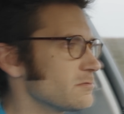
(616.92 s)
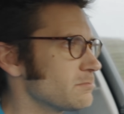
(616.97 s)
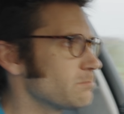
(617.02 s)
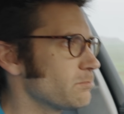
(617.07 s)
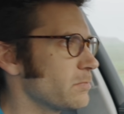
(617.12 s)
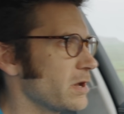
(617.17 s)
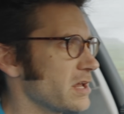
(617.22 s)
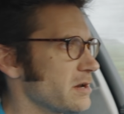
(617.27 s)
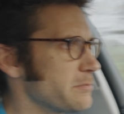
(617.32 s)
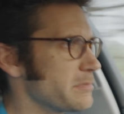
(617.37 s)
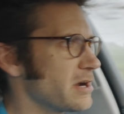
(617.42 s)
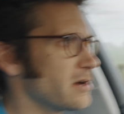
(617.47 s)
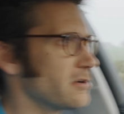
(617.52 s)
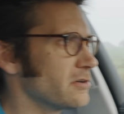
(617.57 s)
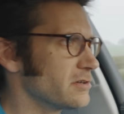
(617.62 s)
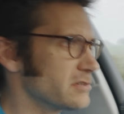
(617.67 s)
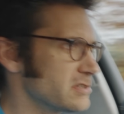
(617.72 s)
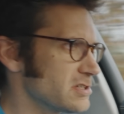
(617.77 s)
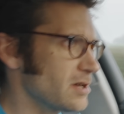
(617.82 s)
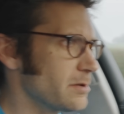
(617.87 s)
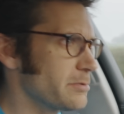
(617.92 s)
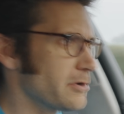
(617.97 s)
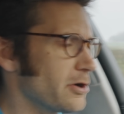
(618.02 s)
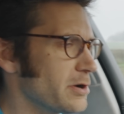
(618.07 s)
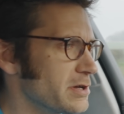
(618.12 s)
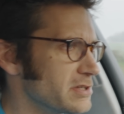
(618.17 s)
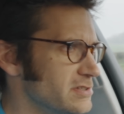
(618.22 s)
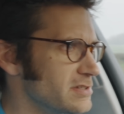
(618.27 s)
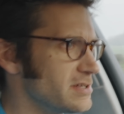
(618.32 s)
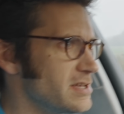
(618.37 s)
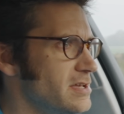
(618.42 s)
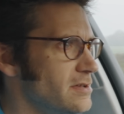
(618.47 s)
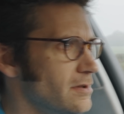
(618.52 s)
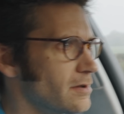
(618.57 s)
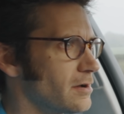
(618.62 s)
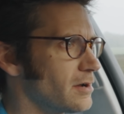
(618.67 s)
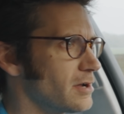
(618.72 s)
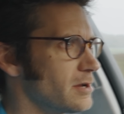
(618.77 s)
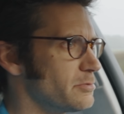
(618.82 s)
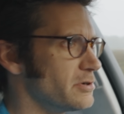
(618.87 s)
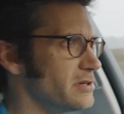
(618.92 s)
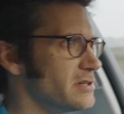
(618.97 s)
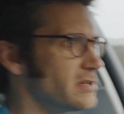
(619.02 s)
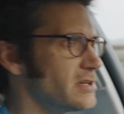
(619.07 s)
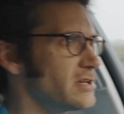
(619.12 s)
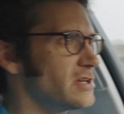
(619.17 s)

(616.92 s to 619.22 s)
Panamera Turbo S E-Hybrid